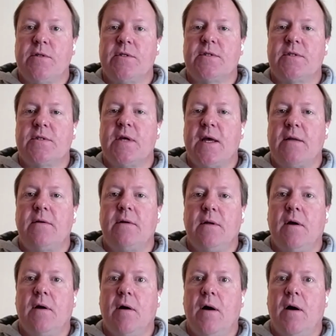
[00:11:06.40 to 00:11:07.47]
had said,
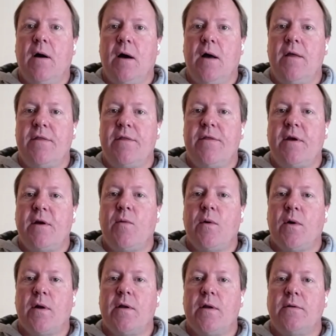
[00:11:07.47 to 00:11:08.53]
I think
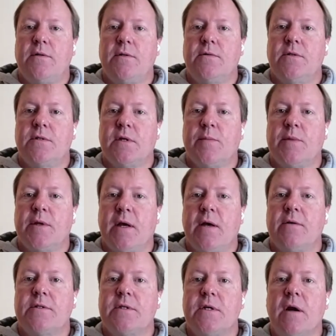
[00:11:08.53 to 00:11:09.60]
we're going to do something
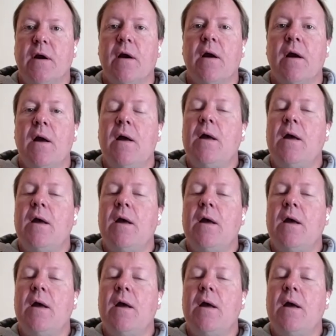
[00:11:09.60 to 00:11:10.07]
else here.